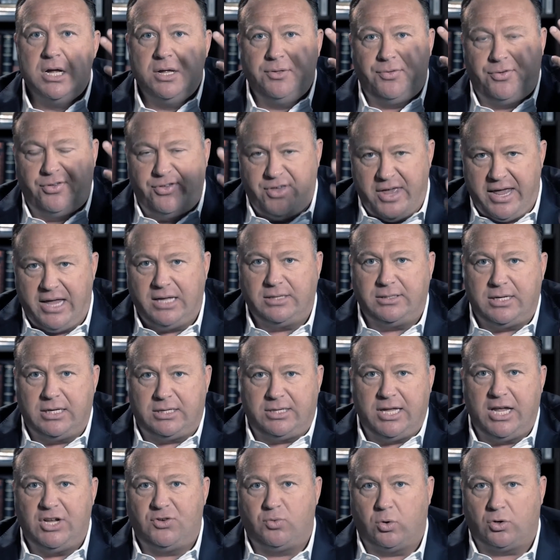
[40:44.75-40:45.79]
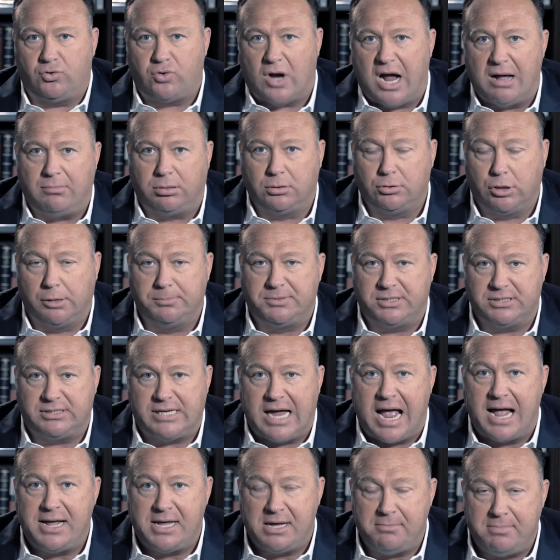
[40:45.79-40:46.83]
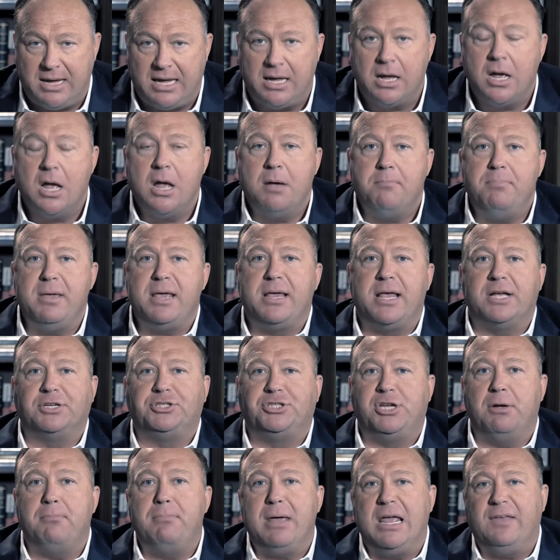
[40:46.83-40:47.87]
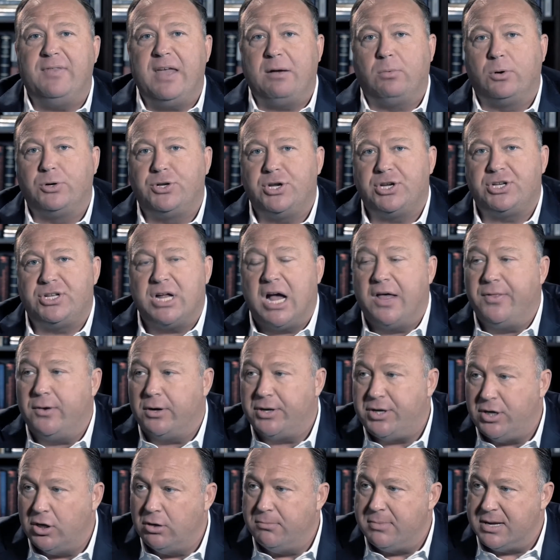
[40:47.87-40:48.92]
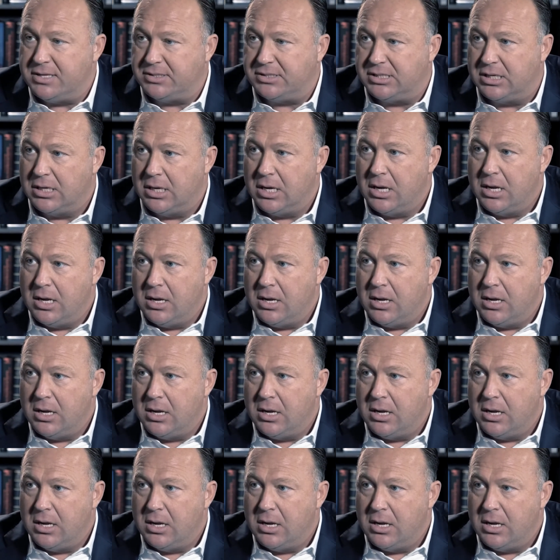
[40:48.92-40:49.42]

think that these were tribal groups attacking me, because to me they were just other humans.